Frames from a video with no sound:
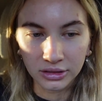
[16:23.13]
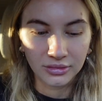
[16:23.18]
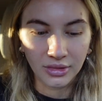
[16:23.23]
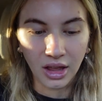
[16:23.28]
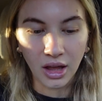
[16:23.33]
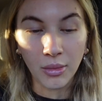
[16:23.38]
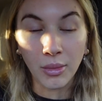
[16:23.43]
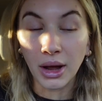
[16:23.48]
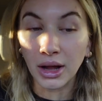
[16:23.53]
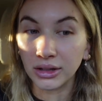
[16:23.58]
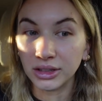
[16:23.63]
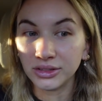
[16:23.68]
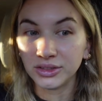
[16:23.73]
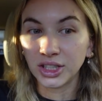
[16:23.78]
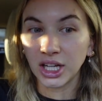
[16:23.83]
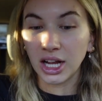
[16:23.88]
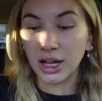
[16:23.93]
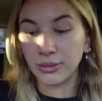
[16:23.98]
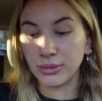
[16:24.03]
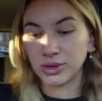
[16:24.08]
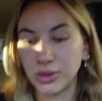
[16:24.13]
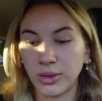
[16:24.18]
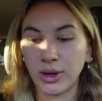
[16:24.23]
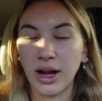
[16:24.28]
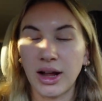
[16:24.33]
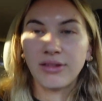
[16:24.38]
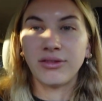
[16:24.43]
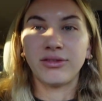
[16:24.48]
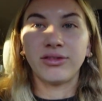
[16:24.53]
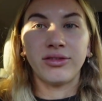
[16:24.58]
The amount of times
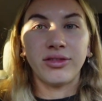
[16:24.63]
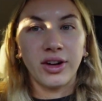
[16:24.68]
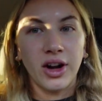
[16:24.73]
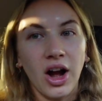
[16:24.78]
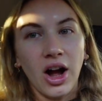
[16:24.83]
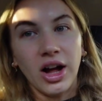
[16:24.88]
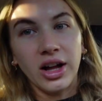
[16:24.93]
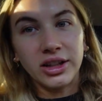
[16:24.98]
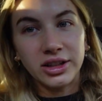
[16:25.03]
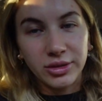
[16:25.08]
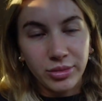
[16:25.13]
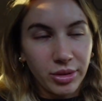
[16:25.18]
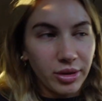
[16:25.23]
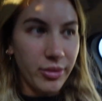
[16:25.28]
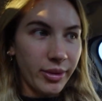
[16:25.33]
where I've forgotten to